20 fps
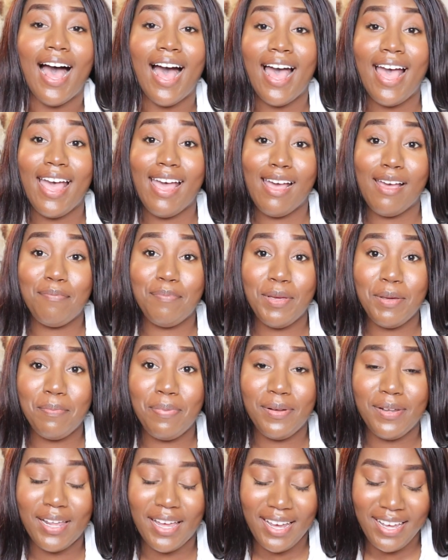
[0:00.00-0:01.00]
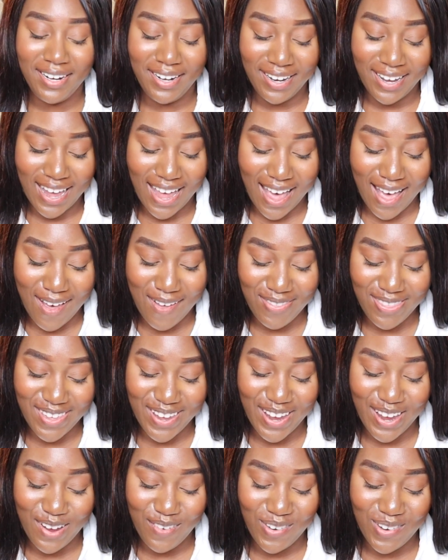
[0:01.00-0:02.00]
have been planning out
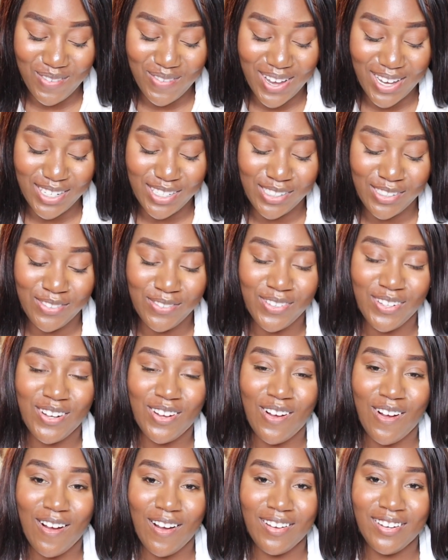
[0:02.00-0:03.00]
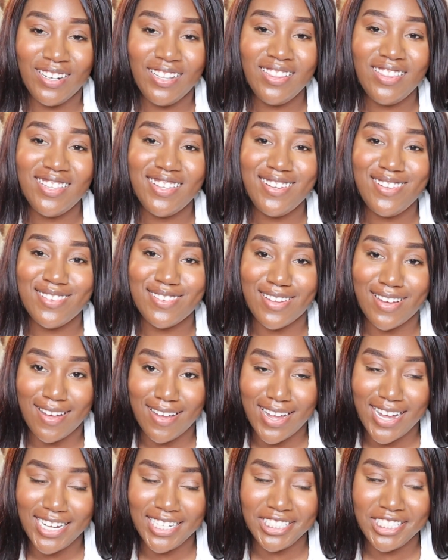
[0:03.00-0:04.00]
the information regarding the
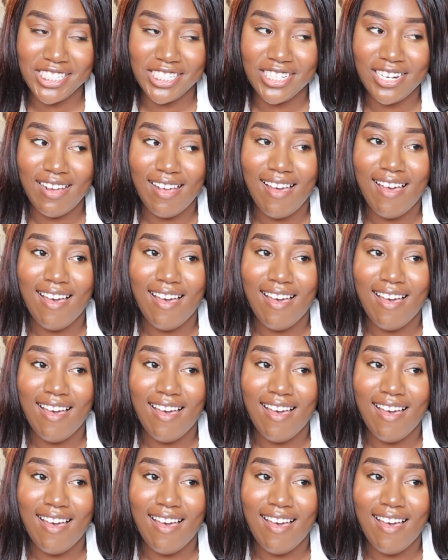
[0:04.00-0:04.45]
launch.